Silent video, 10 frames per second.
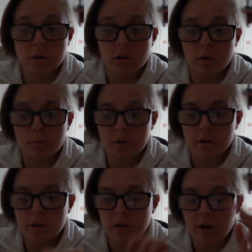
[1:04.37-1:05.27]

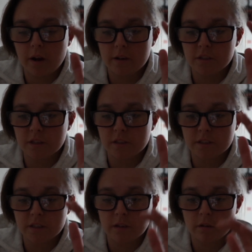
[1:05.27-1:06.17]
library, as you can
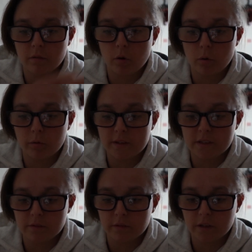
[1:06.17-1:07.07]
see, I've got all these
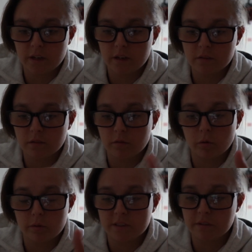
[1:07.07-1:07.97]
different things. I've got all
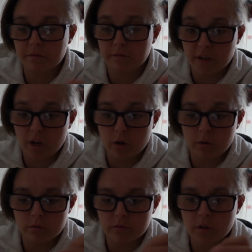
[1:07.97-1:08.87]
these different
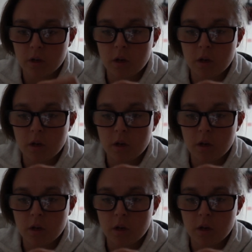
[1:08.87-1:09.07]
videos.